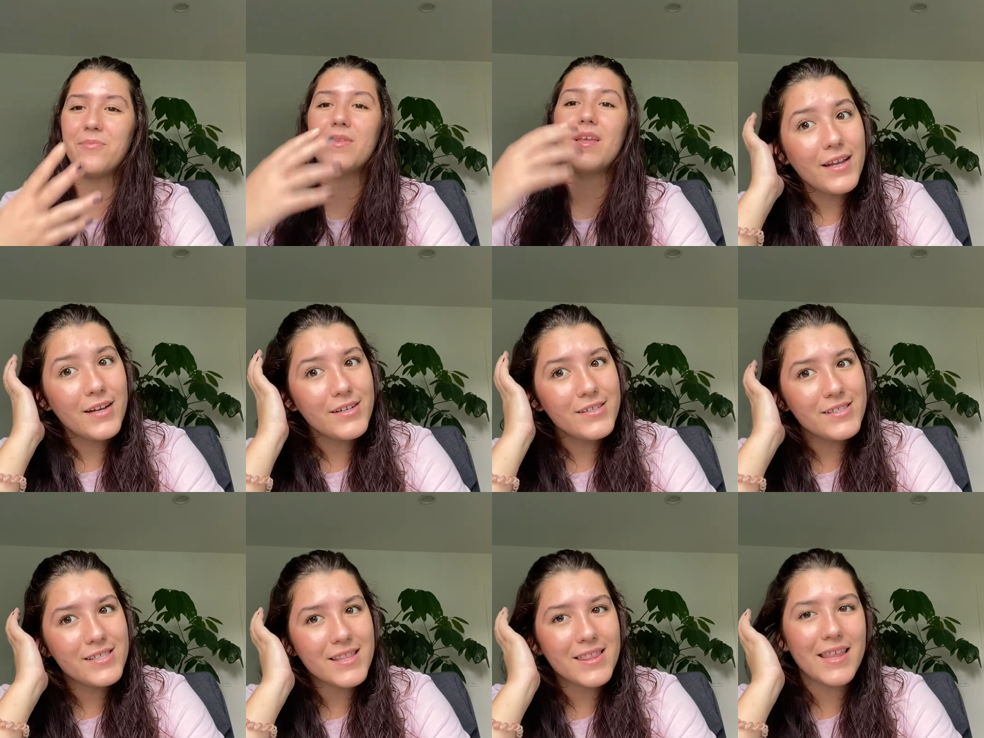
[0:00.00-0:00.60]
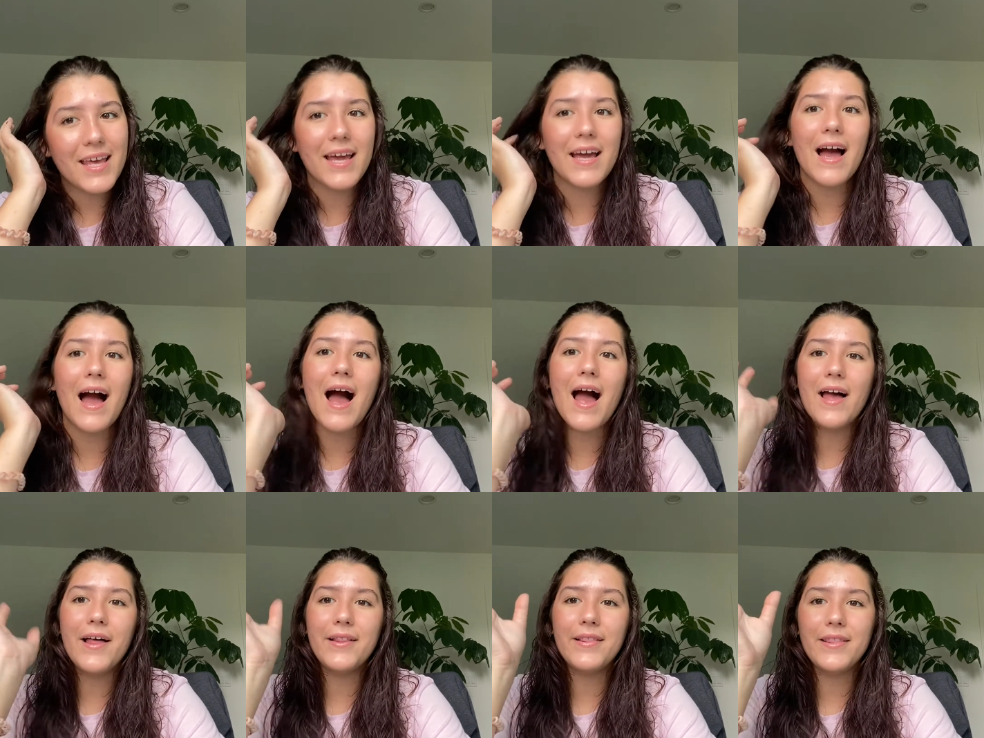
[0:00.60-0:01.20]
Here's the thing,
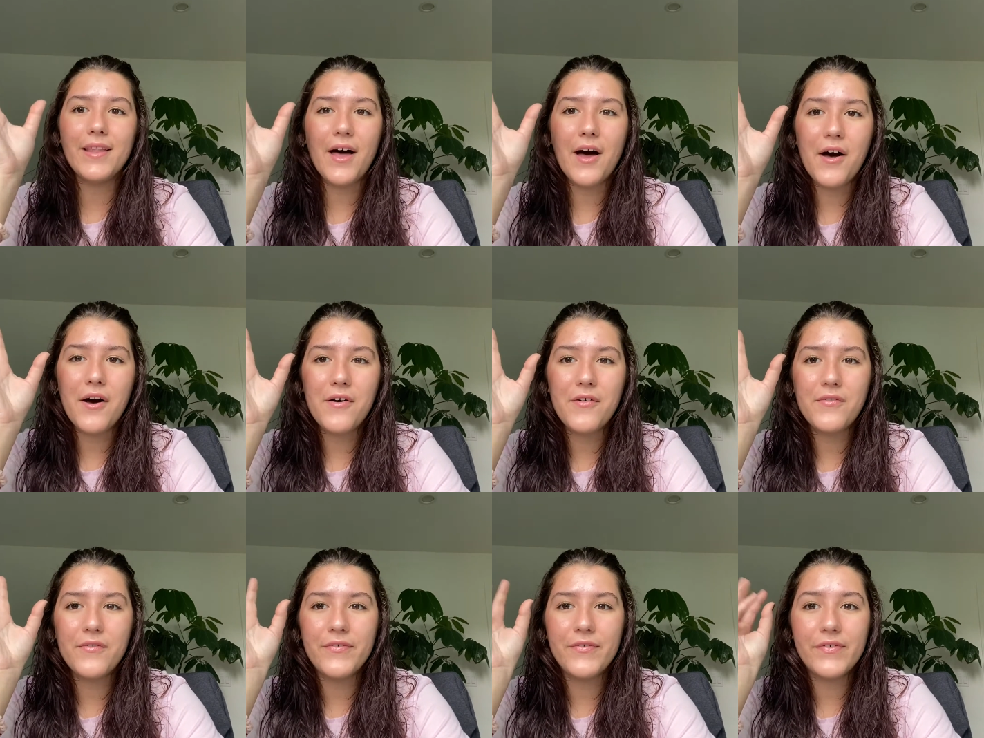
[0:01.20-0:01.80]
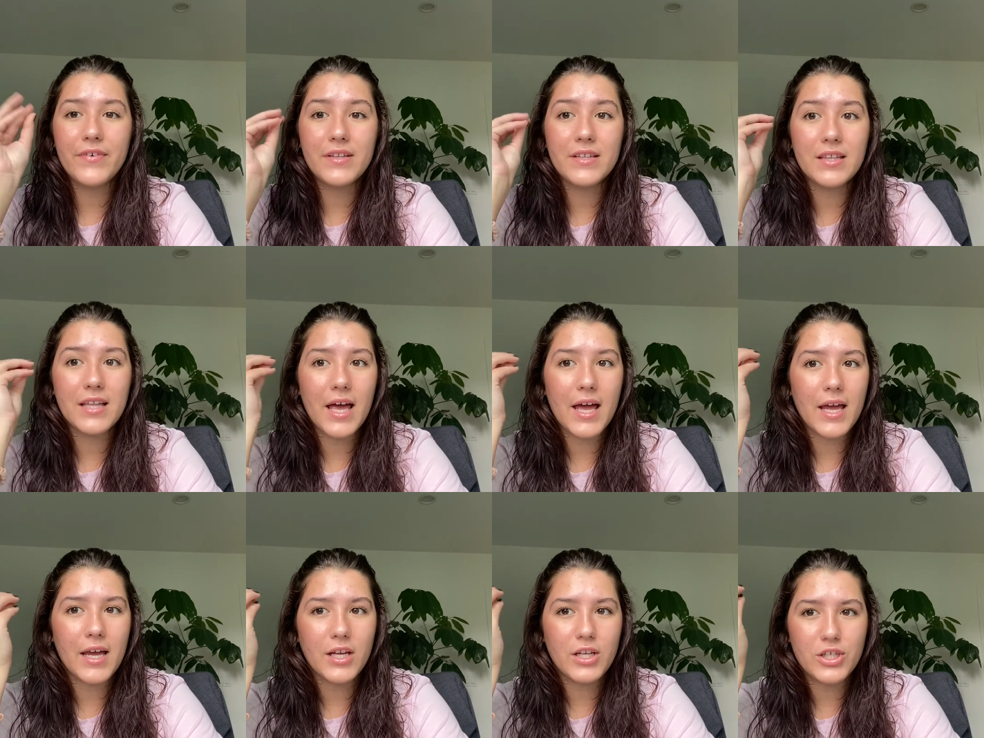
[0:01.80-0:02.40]
I love
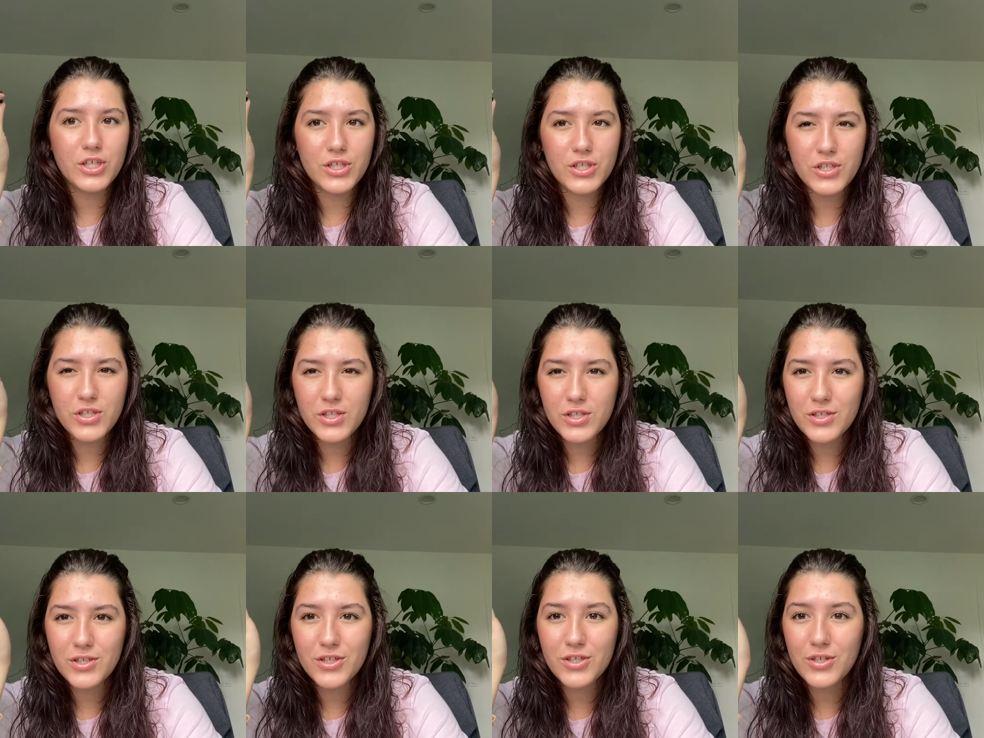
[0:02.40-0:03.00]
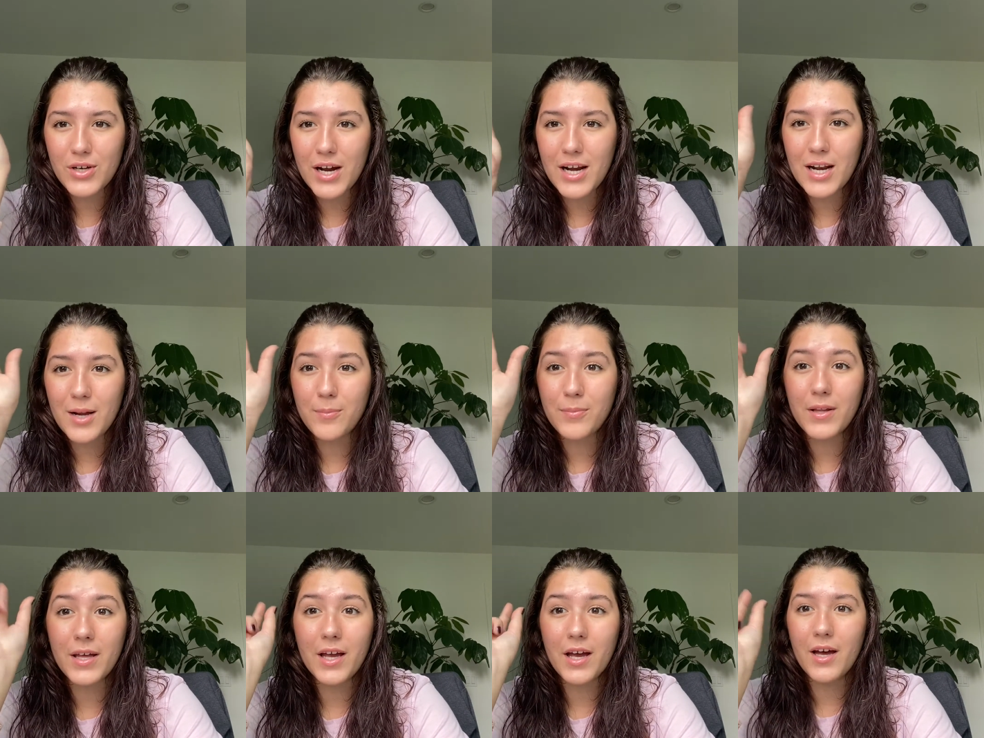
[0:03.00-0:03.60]
like just straight
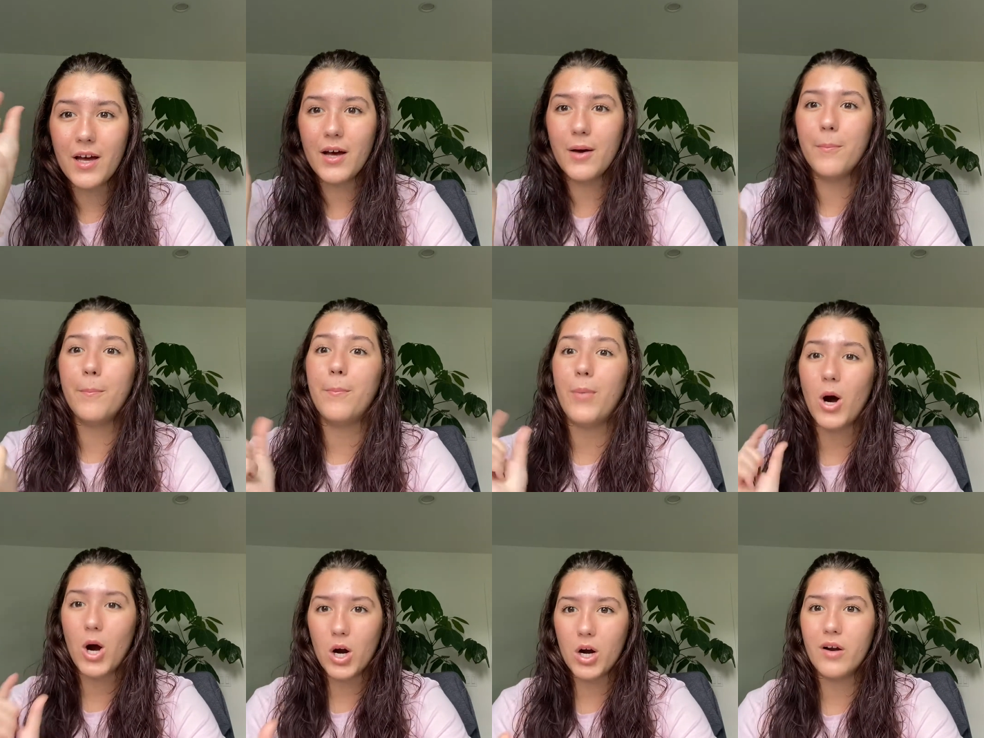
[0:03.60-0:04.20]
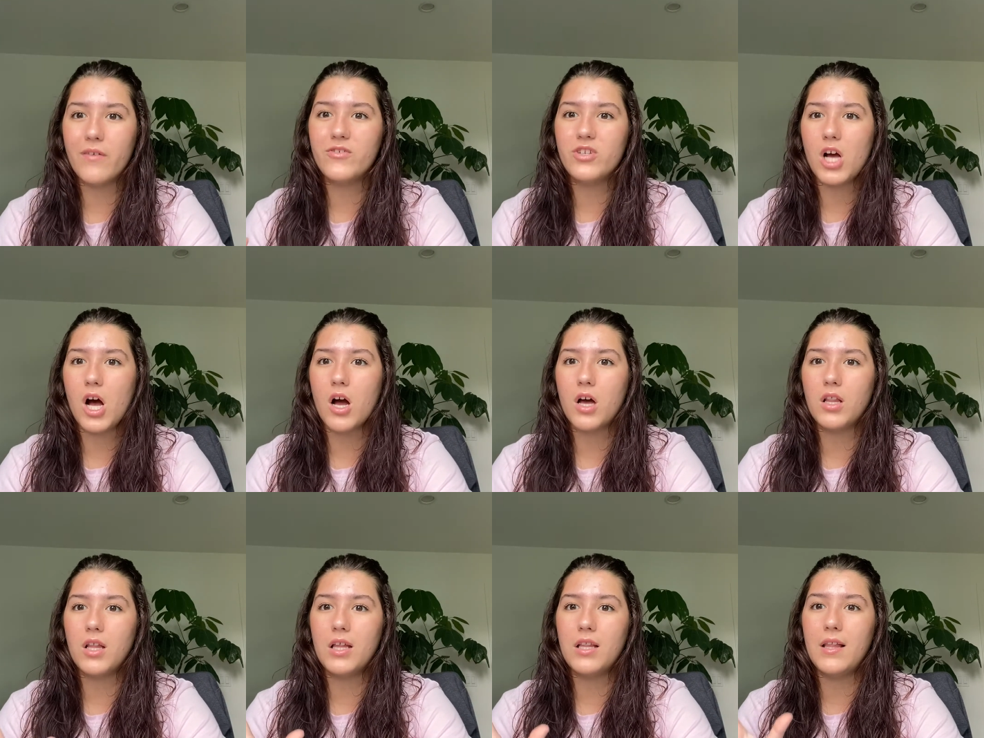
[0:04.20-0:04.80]
up like a bar of
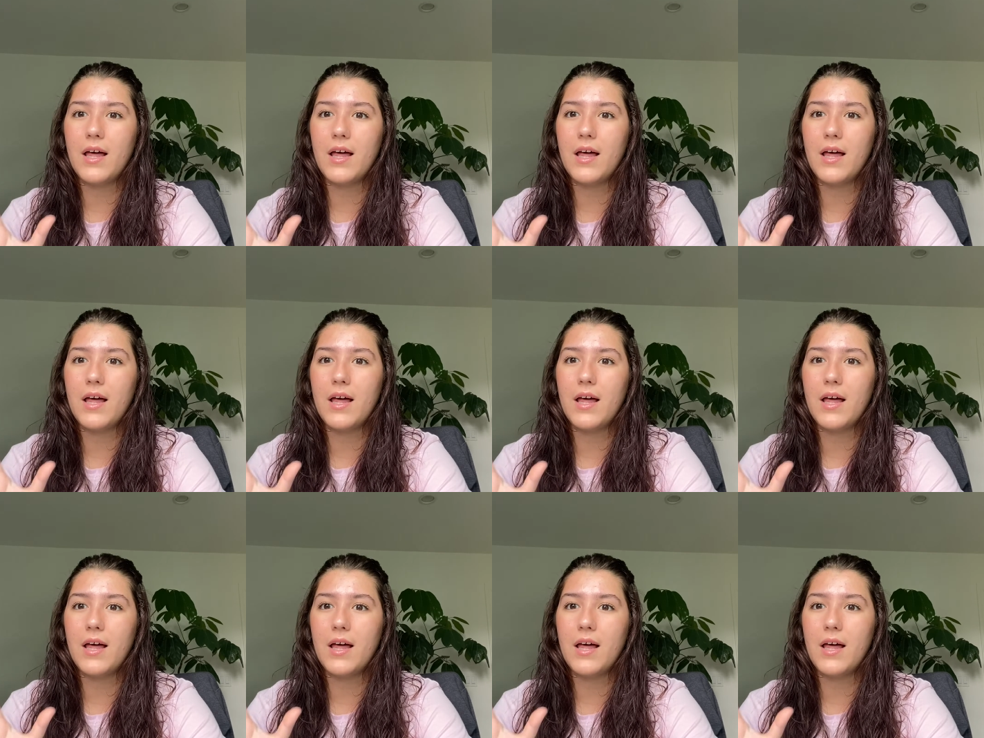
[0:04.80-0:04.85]
chocolate.